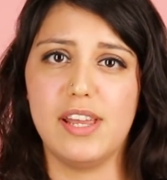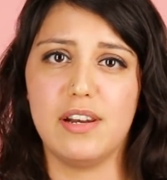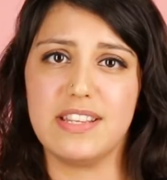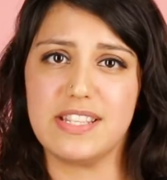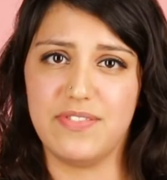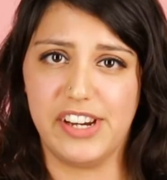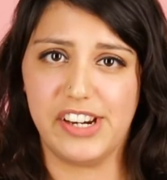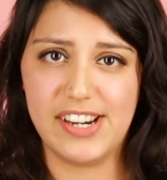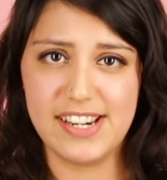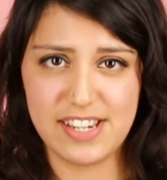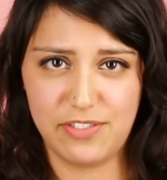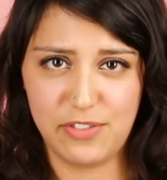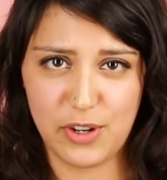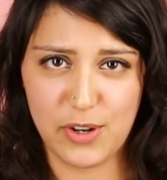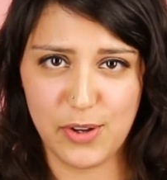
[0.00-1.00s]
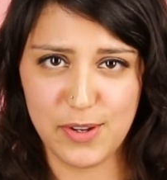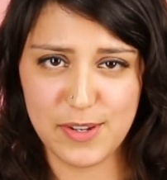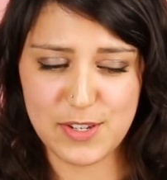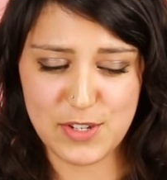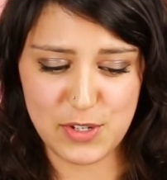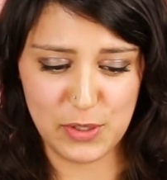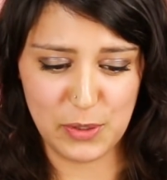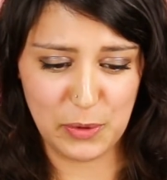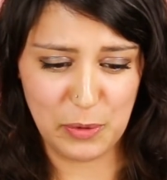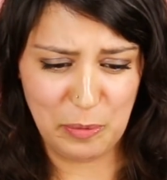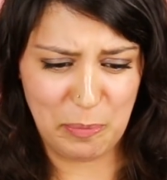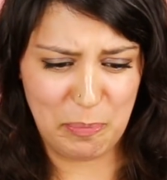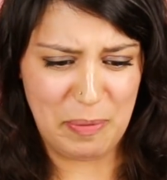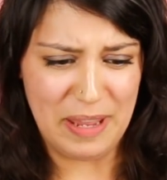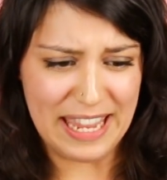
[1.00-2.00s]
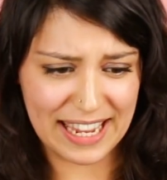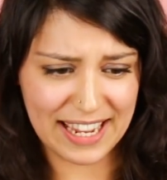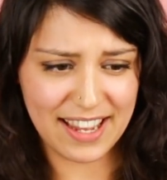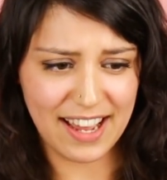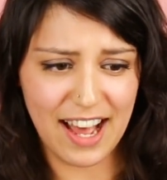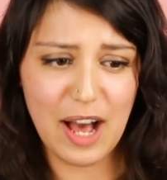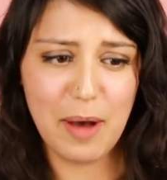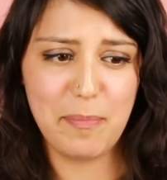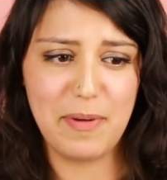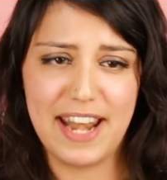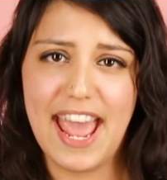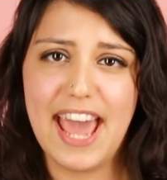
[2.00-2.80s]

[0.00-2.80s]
it is very difficult to pick up an